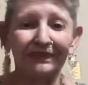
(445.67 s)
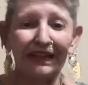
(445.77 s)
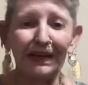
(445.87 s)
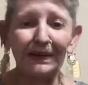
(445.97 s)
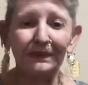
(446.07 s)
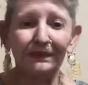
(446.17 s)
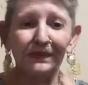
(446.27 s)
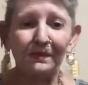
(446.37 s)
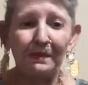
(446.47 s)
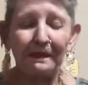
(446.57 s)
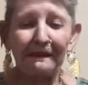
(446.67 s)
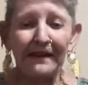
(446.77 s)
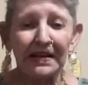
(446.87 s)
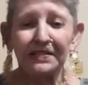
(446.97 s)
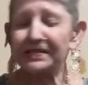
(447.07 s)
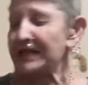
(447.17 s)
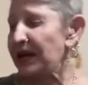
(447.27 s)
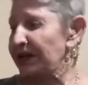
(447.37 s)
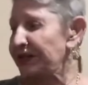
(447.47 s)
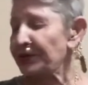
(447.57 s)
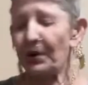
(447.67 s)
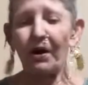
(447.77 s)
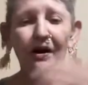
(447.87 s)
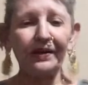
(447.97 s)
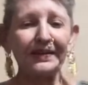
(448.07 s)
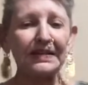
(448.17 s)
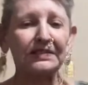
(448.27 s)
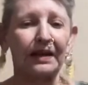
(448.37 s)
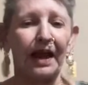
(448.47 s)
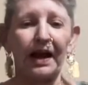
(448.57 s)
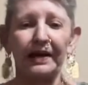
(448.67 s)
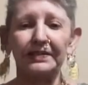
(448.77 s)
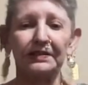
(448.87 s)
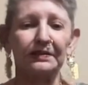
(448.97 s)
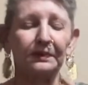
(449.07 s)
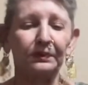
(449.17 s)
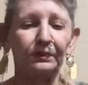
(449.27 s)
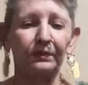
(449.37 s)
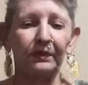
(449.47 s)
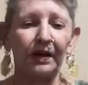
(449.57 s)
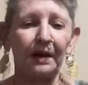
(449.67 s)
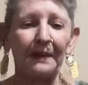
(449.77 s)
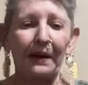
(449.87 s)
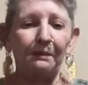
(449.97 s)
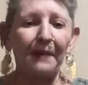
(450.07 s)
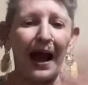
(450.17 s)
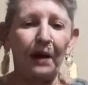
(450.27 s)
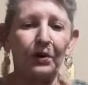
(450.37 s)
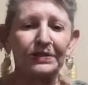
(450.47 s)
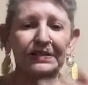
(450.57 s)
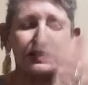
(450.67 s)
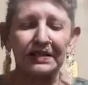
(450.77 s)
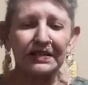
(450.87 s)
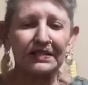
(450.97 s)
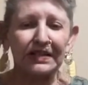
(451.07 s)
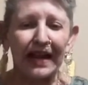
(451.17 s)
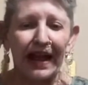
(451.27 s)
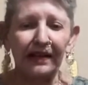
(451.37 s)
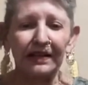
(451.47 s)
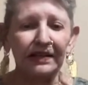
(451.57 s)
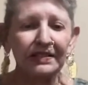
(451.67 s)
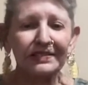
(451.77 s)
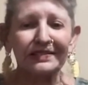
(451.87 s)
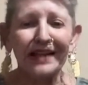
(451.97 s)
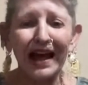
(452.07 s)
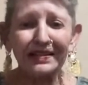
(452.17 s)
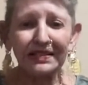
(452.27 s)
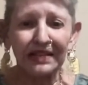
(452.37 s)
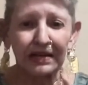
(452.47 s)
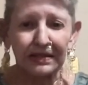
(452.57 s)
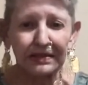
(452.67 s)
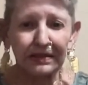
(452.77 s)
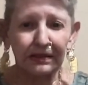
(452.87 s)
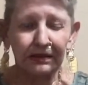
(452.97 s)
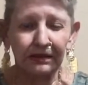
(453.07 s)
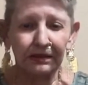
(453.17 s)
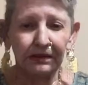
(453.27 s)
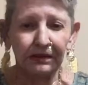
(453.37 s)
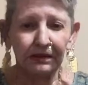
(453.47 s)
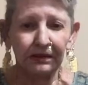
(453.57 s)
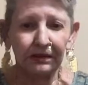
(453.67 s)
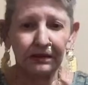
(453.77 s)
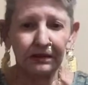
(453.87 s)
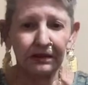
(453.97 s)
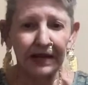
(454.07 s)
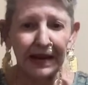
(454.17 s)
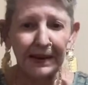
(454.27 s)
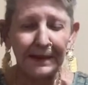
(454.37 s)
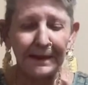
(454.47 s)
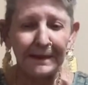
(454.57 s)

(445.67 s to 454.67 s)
Okay. He's telling you all these lies about powers and this and that, and it's nonsense. Okay?